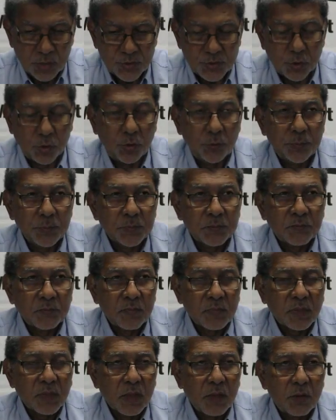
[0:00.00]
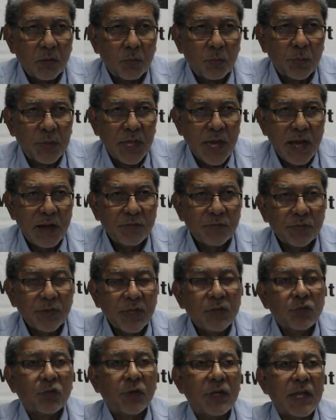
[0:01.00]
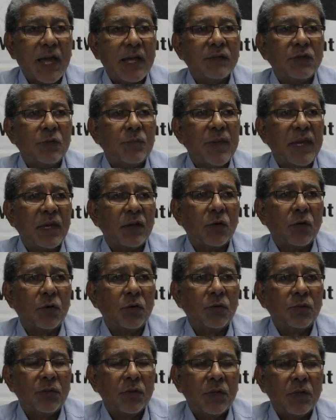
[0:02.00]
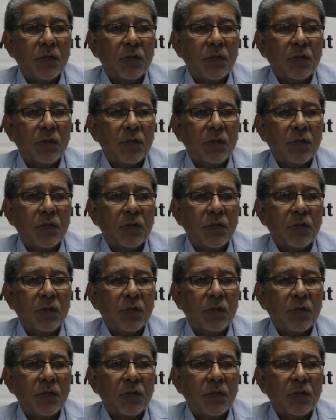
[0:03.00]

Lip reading: So we have in Trinidad and Tobago,